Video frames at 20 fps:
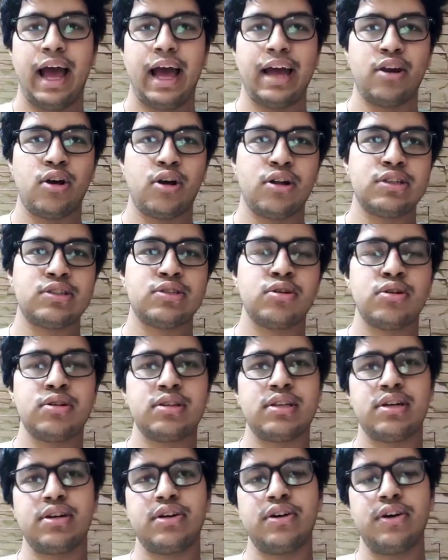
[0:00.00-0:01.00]
And also
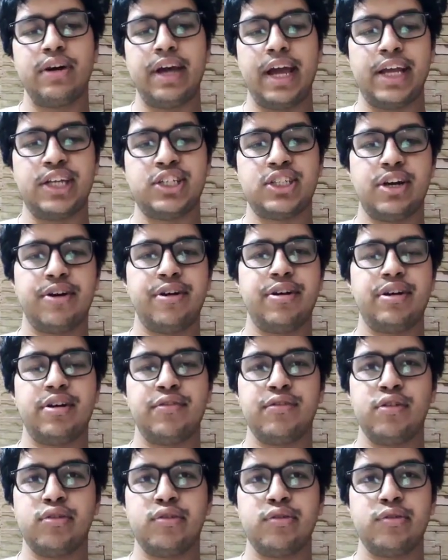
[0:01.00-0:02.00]
the HR
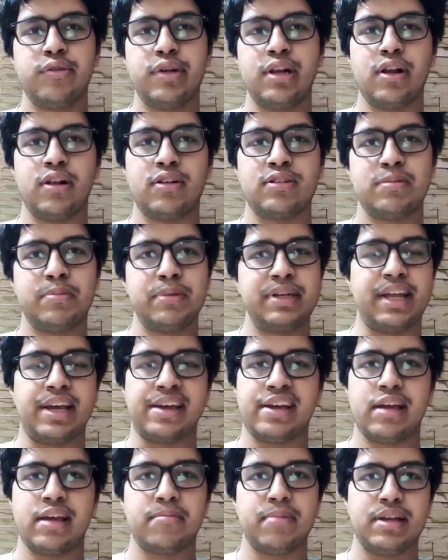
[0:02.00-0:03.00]
interview will also be
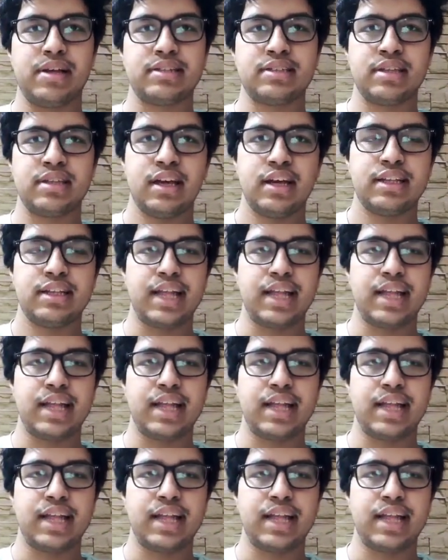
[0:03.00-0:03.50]
taking place